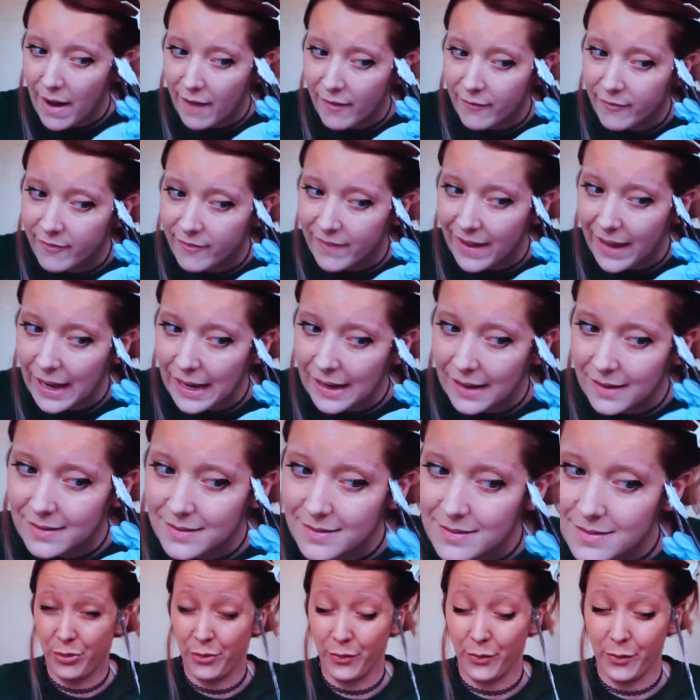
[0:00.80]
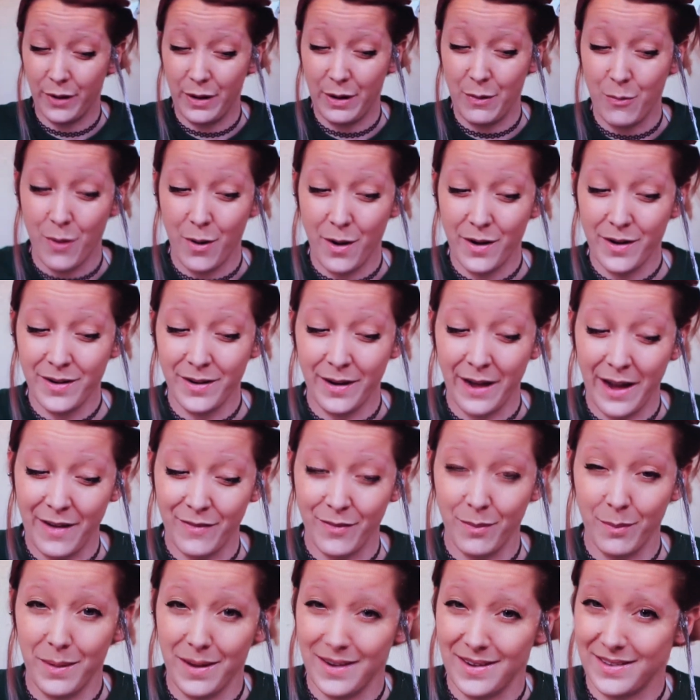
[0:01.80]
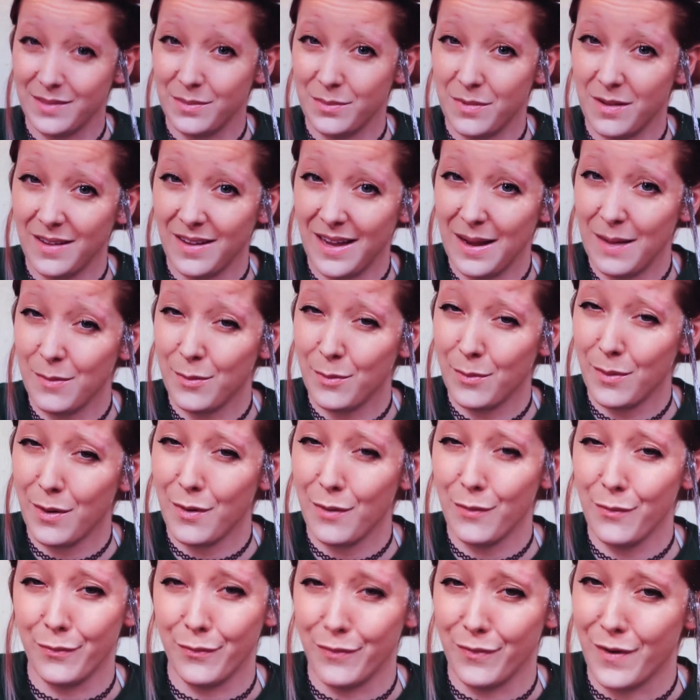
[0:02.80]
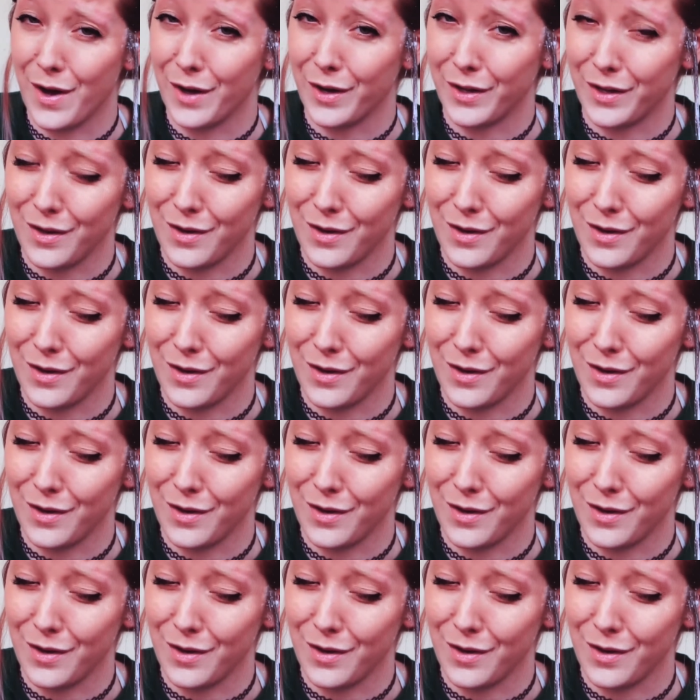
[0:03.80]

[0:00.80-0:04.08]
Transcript: my baby's 31 and I have a got plug in the world plug